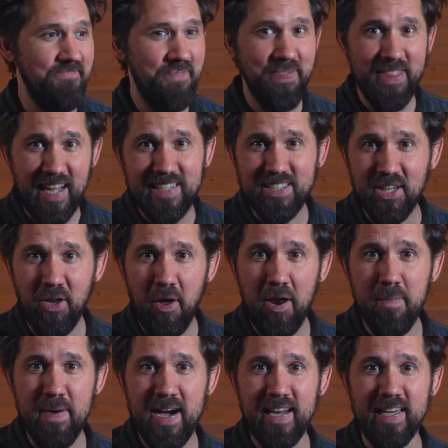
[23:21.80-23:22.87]
That's a lot
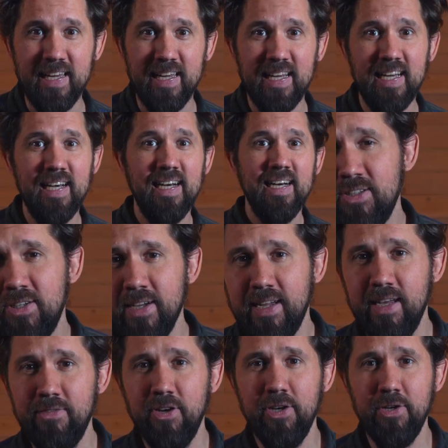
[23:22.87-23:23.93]
of money. To
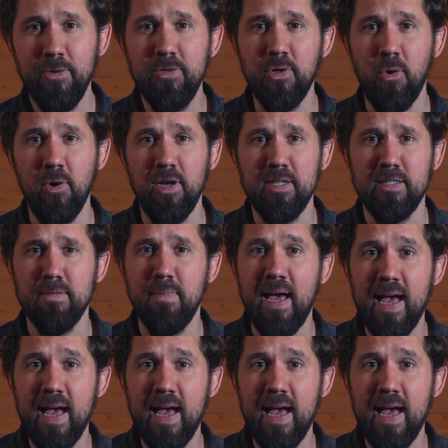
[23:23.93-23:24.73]
give your new toilet some